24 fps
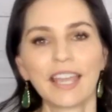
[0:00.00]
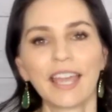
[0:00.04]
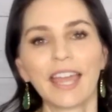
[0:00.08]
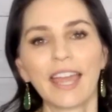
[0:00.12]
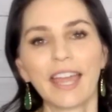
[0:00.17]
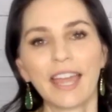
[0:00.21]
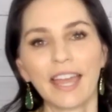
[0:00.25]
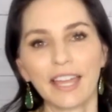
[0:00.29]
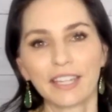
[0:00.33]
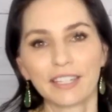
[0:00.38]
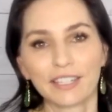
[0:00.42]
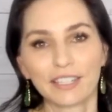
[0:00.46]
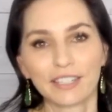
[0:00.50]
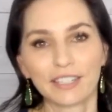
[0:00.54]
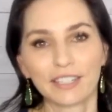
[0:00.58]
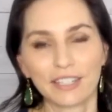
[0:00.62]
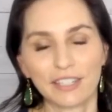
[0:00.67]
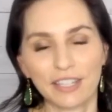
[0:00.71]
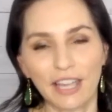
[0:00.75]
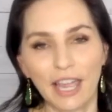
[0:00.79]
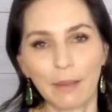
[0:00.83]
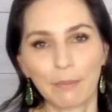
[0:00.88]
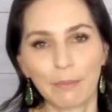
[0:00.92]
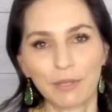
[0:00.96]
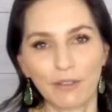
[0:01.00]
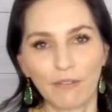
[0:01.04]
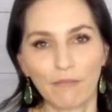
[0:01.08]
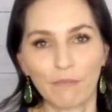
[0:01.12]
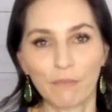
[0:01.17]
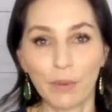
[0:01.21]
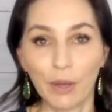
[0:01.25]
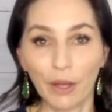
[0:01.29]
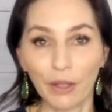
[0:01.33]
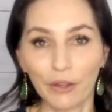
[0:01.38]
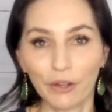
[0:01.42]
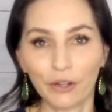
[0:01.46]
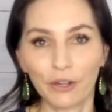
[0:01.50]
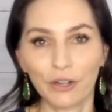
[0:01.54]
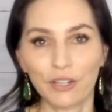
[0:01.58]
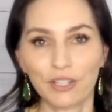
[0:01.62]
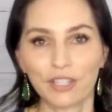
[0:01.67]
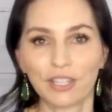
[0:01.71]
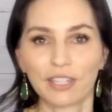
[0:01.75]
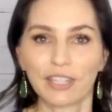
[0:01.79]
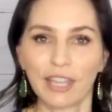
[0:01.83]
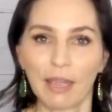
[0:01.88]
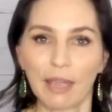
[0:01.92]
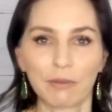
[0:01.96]
And the types of builders,
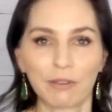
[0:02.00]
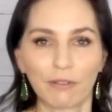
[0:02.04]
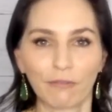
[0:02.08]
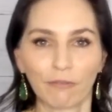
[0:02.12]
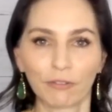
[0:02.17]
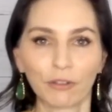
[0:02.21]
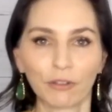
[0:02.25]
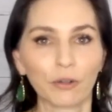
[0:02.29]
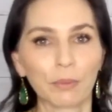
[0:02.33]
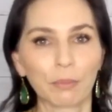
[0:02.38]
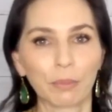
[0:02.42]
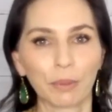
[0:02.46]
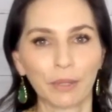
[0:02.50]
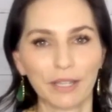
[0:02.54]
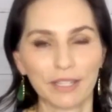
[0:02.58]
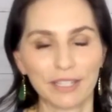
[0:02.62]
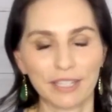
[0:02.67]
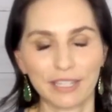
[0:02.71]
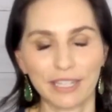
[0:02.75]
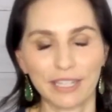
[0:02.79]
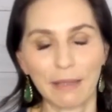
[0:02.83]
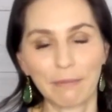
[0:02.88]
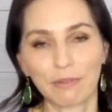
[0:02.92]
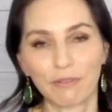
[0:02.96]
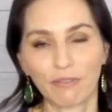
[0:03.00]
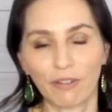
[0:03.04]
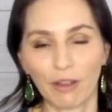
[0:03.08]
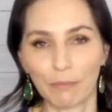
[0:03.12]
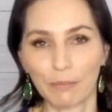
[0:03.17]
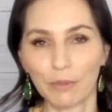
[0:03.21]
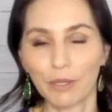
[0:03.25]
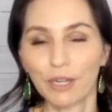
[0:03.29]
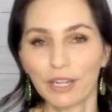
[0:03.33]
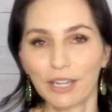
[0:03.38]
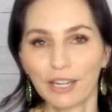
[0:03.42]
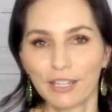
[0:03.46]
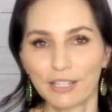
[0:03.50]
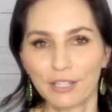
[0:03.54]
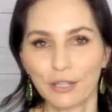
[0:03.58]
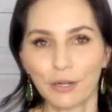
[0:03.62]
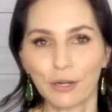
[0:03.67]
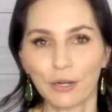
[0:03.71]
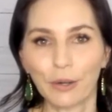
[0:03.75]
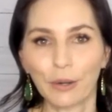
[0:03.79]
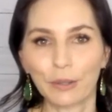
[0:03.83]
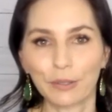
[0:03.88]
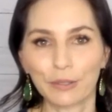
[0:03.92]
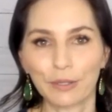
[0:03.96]
the types of floor plans, the types of communities they're
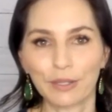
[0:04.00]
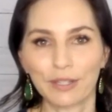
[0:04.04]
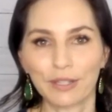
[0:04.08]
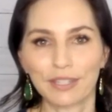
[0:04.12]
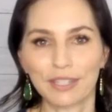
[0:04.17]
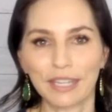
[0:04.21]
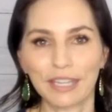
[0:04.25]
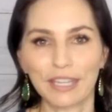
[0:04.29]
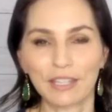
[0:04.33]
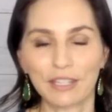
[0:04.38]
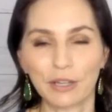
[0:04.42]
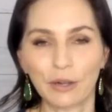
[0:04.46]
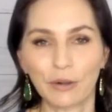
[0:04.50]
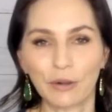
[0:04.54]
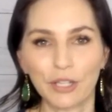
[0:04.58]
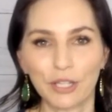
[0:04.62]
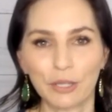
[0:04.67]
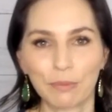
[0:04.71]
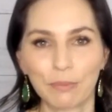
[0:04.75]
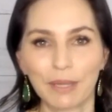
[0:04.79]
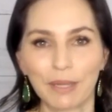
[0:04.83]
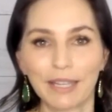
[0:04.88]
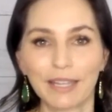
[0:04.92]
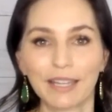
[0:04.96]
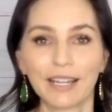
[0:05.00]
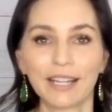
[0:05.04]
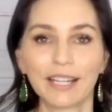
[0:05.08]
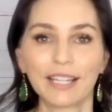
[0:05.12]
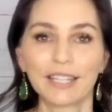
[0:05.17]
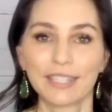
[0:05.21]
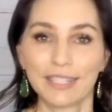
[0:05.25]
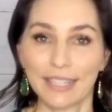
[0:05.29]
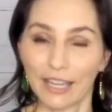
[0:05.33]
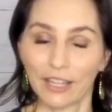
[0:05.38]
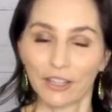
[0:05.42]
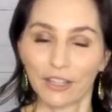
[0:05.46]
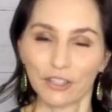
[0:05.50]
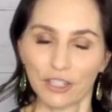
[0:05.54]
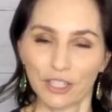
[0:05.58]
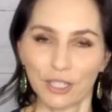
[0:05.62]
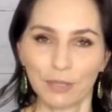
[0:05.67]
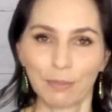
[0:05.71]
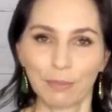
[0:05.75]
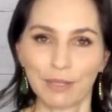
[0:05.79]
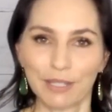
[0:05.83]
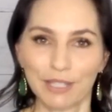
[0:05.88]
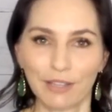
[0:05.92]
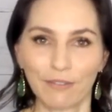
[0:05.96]
going to see is going to be tailored
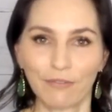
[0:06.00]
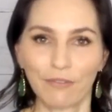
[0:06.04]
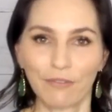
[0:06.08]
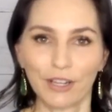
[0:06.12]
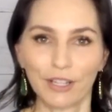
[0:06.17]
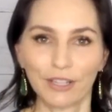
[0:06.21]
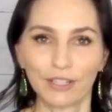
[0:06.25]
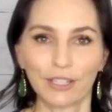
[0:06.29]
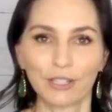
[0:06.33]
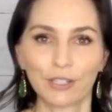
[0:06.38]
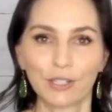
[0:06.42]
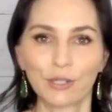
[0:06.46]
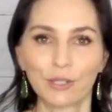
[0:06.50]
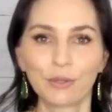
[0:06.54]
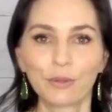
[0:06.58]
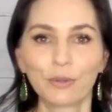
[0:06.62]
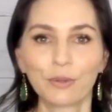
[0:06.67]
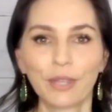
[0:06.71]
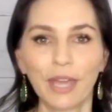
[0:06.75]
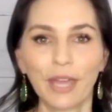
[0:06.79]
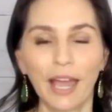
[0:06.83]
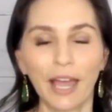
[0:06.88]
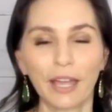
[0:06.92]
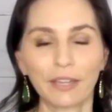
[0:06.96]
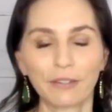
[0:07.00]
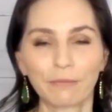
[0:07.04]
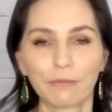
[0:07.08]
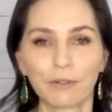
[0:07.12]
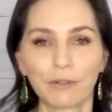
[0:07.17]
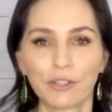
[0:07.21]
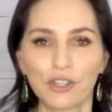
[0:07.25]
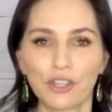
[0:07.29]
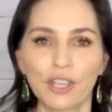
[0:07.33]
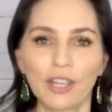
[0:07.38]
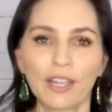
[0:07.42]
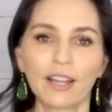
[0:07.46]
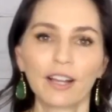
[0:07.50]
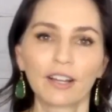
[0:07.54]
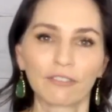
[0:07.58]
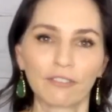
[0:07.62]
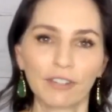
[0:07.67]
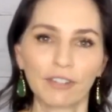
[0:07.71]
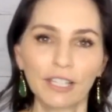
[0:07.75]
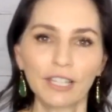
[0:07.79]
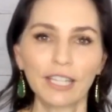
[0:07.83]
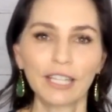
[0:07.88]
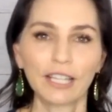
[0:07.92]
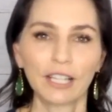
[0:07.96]
specifically to that, which
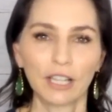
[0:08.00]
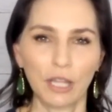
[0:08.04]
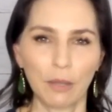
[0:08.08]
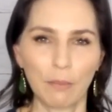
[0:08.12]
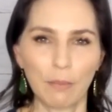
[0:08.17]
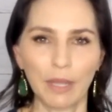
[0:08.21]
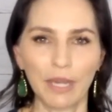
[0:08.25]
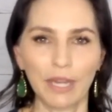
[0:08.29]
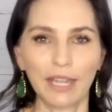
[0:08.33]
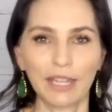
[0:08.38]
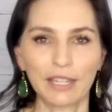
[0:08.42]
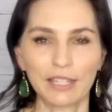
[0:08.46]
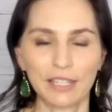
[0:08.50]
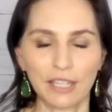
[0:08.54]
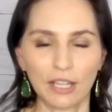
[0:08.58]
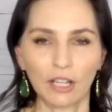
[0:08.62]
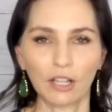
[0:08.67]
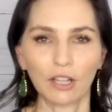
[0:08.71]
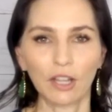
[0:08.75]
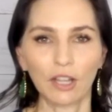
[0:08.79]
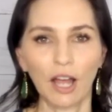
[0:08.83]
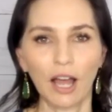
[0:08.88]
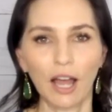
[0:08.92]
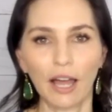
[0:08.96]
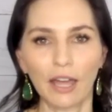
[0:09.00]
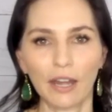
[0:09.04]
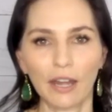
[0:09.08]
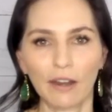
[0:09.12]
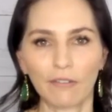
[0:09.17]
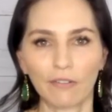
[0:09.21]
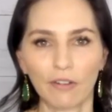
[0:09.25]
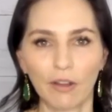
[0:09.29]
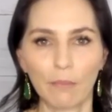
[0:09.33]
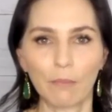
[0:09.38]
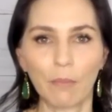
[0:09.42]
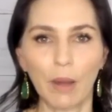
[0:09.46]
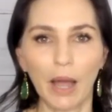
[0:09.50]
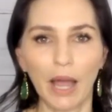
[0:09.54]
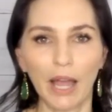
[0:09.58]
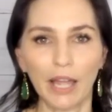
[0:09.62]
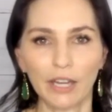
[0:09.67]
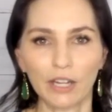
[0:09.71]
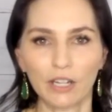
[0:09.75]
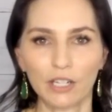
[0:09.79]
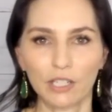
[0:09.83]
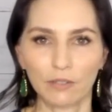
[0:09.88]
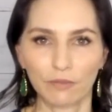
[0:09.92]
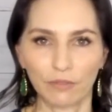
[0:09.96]
really eliminates a lot of
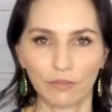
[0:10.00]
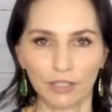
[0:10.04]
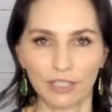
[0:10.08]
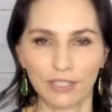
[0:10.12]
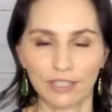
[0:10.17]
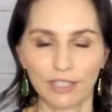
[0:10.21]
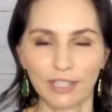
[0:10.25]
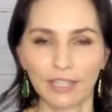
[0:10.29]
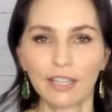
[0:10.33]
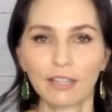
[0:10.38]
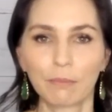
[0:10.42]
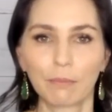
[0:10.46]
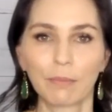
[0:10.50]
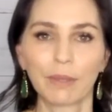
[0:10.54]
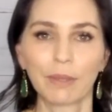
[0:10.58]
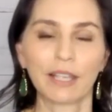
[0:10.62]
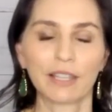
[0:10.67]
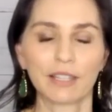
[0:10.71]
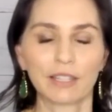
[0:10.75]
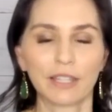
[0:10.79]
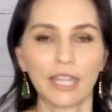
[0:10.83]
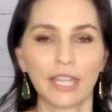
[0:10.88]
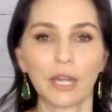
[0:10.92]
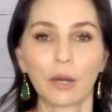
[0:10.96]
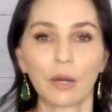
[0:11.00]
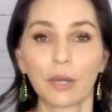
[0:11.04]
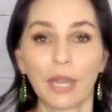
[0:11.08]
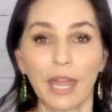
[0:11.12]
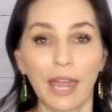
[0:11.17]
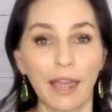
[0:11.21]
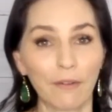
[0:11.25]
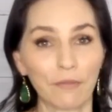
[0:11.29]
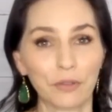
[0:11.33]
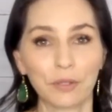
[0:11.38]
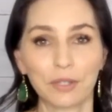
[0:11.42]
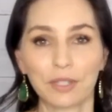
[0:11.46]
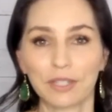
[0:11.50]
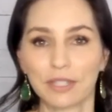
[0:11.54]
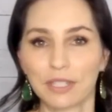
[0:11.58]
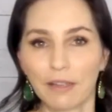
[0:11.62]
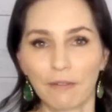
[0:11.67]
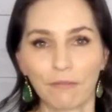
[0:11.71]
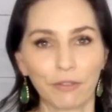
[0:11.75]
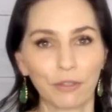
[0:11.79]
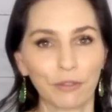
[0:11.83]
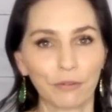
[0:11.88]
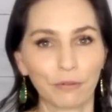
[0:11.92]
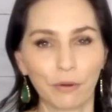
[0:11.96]
buyers' fatigue, because they don't have to
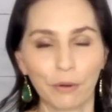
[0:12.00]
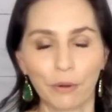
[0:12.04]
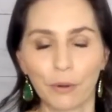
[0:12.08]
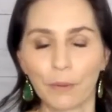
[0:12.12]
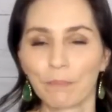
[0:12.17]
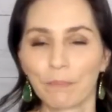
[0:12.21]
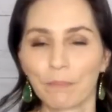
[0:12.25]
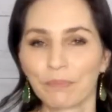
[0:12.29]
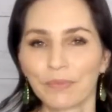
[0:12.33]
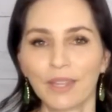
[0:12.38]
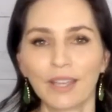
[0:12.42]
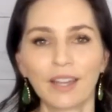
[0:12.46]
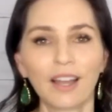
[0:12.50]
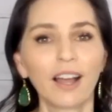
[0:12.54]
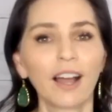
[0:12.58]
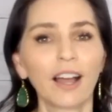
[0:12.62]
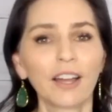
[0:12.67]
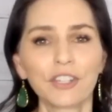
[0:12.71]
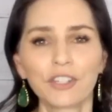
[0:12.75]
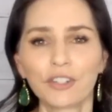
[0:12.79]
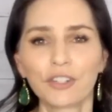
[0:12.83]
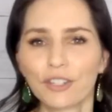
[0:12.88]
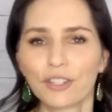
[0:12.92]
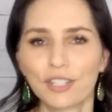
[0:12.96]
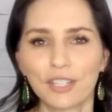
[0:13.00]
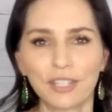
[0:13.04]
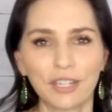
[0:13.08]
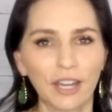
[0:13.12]
sift through hundreds and